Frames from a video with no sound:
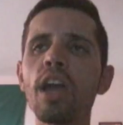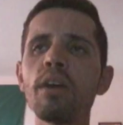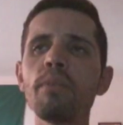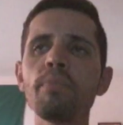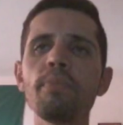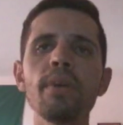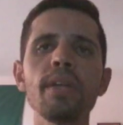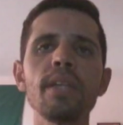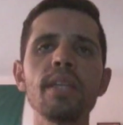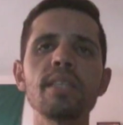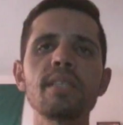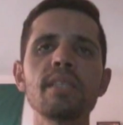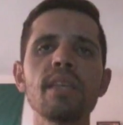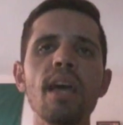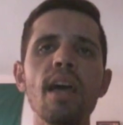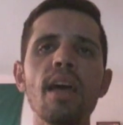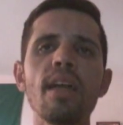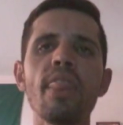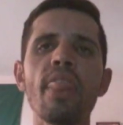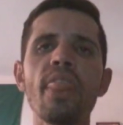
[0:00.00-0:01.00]
companies
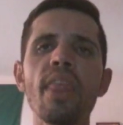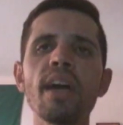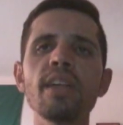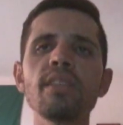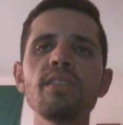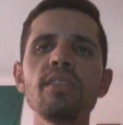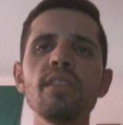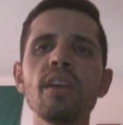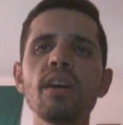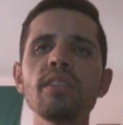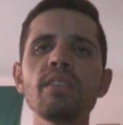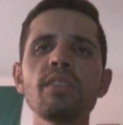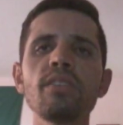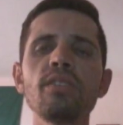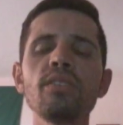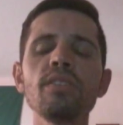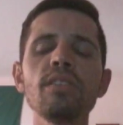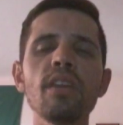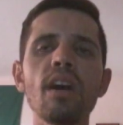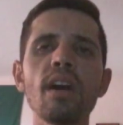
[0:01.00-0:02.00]
that
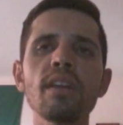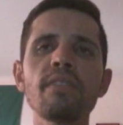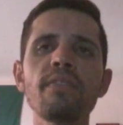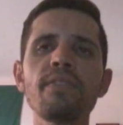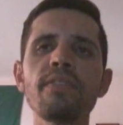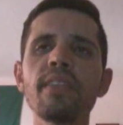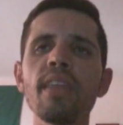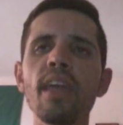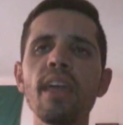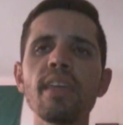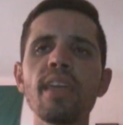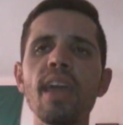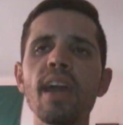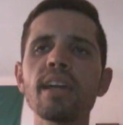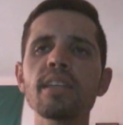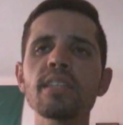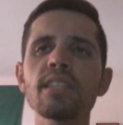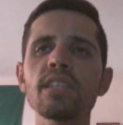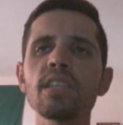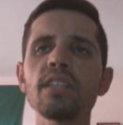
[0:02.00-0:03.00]
do not take
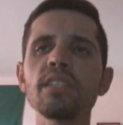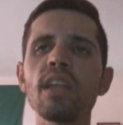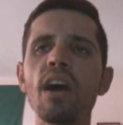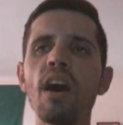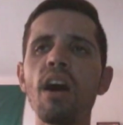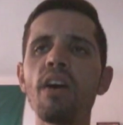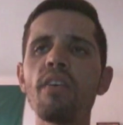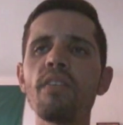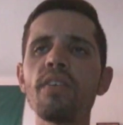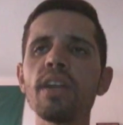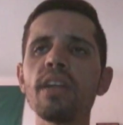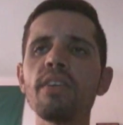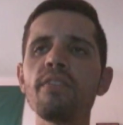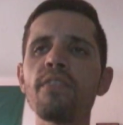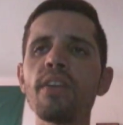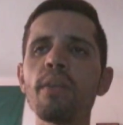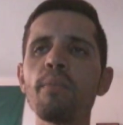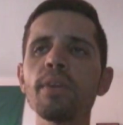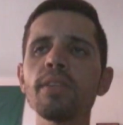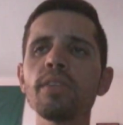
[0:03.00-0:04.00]
action over
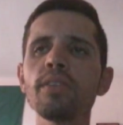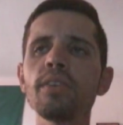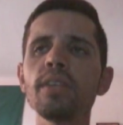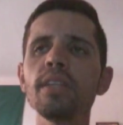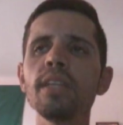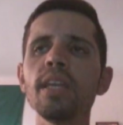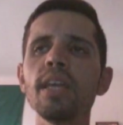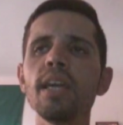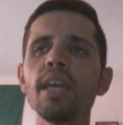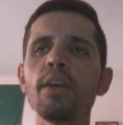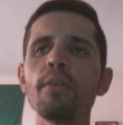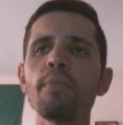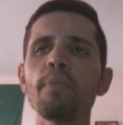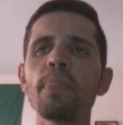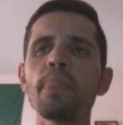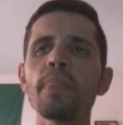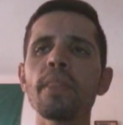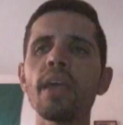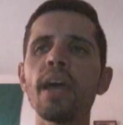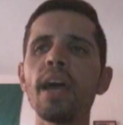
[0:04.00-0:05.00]
inflammatory
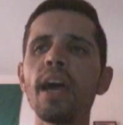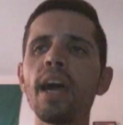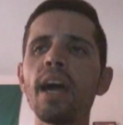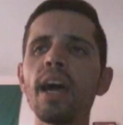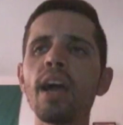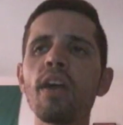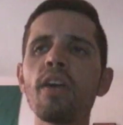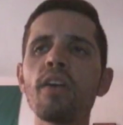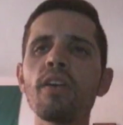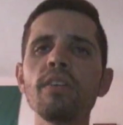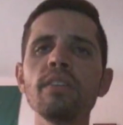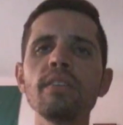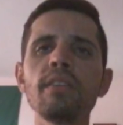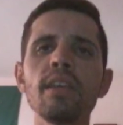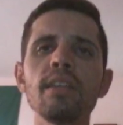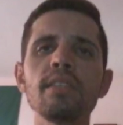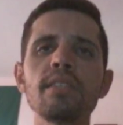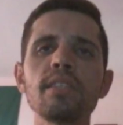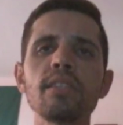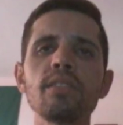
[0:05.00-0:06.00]

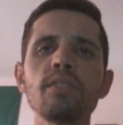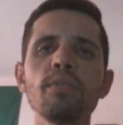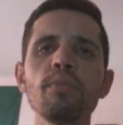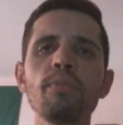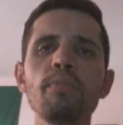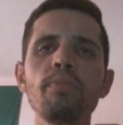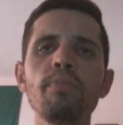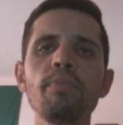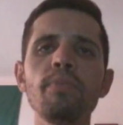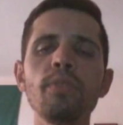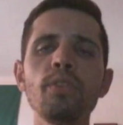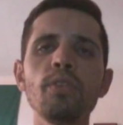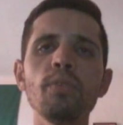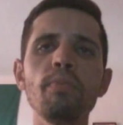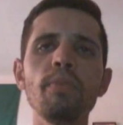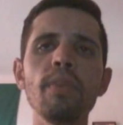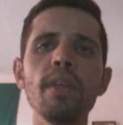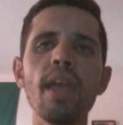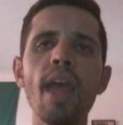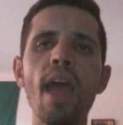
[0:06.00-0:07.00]
content to
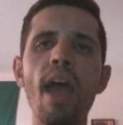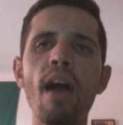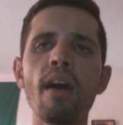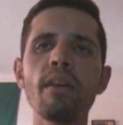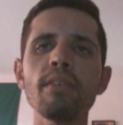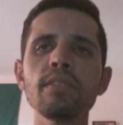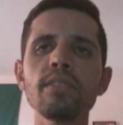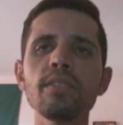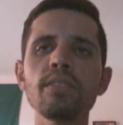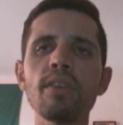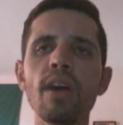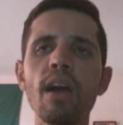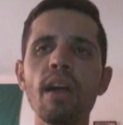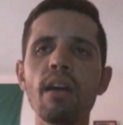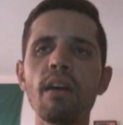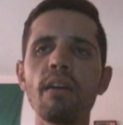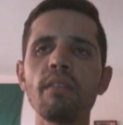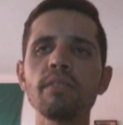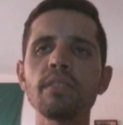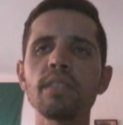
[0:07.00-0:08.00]
be held to
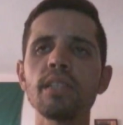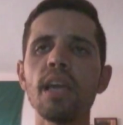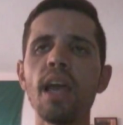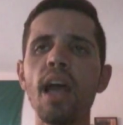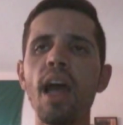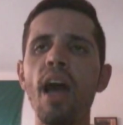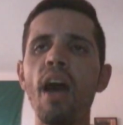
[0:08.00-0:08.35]
account.